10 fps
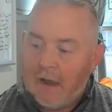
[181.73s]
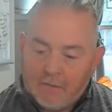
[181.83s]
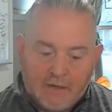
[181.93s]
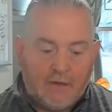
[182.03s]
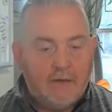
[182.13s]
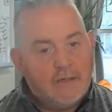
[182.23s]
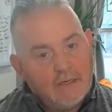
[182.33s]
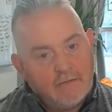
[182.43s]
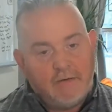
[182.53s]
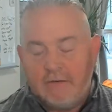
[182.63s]
out and in at
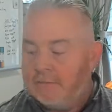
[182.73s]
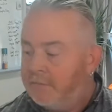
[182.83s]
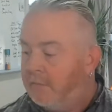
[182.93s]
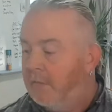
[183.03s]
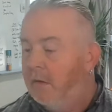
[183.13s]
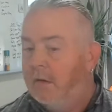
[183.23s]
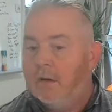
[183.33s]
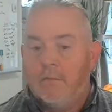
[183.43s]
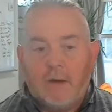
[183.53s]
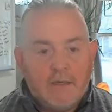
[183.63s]
10 feet.
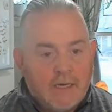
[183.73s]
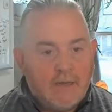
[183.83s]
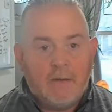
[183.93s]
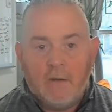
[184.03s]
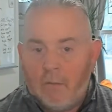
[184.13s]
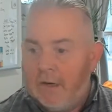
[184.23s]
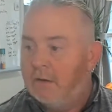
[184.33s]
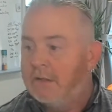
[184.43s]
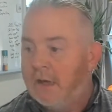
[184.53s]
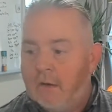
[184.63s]
Might take me a week or
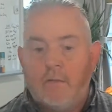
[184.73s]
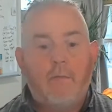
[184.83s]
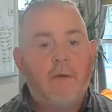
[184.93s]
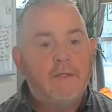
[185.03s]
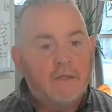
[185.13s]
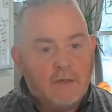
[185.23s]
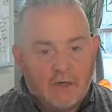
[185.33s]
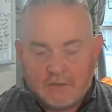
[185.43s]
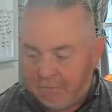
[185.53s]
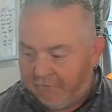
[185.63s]
so. Once the
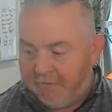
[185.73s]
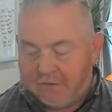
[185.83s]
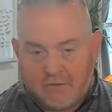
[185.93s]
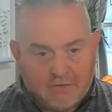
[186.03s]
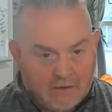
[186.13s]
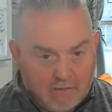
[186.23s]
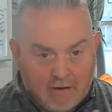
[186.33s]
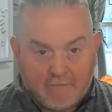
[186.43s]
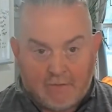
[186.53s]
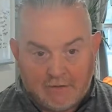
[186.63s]
dog's proficient there,
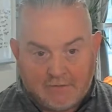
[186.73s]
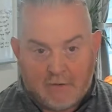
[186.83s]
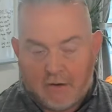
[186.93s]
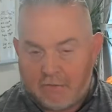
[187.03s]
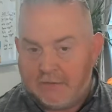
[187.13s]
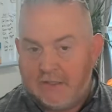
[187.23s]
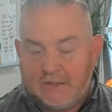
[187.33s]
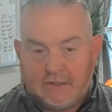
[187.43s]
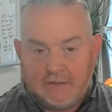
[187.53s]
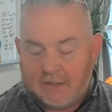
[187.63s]
offering some auto
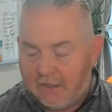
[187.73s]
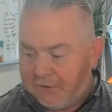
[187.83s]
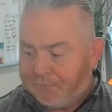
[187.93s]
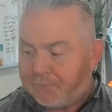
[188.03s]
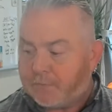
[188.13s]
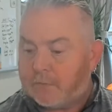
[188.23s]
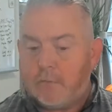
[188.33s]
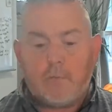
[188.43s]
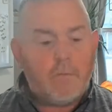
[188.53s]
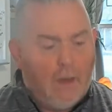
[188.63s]
sits and such,
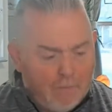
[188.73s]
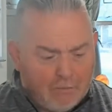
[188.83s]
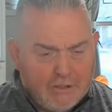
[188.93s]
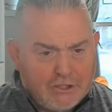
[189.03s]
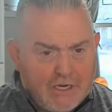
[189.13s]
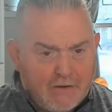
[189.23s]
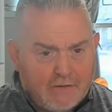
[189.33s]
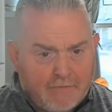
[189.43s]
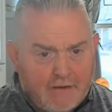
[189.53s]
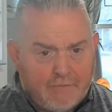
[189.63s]
I'm going to reach down to the
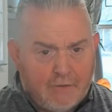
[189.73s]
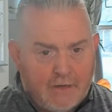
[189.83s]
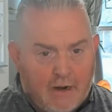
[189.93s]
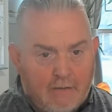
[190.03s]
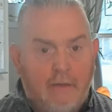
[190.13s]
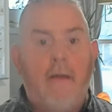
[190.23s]
5-foot knot.